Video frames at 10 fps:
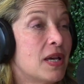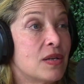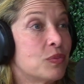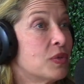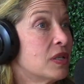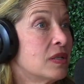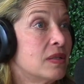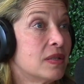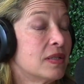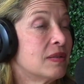blood
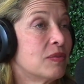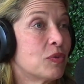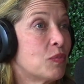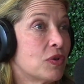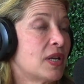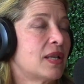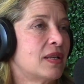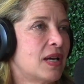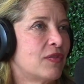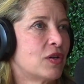were more
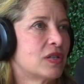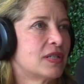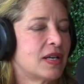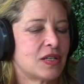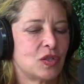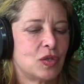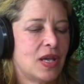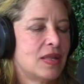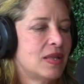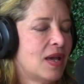likely to have a heart attack.
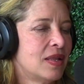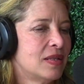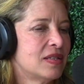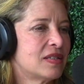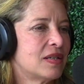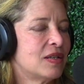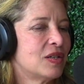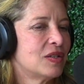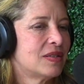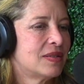And this
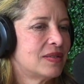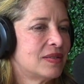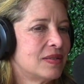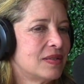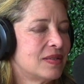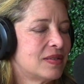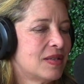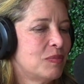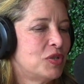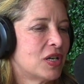
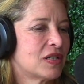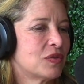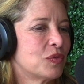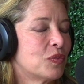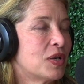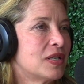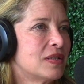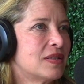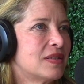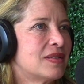subject
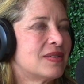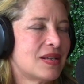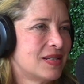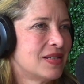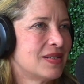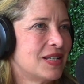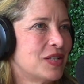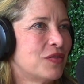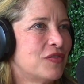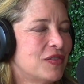was studied
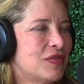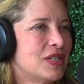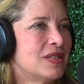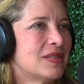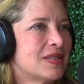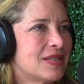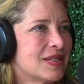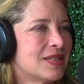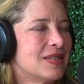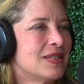in the 50s and
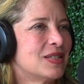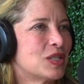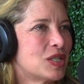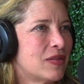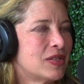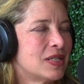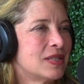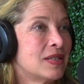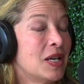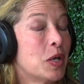60s and
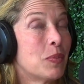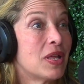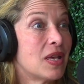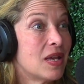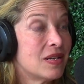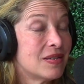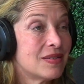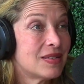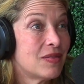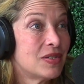70s. By the end of the
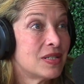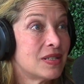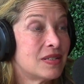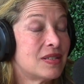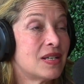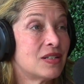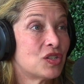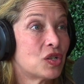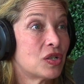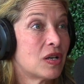70s, data
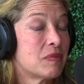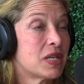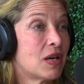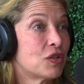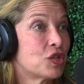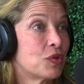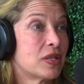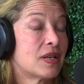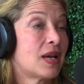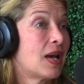started coming out
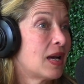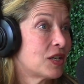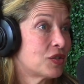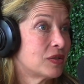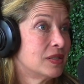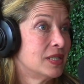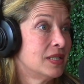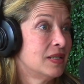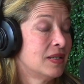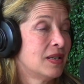showing that
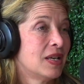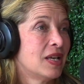actually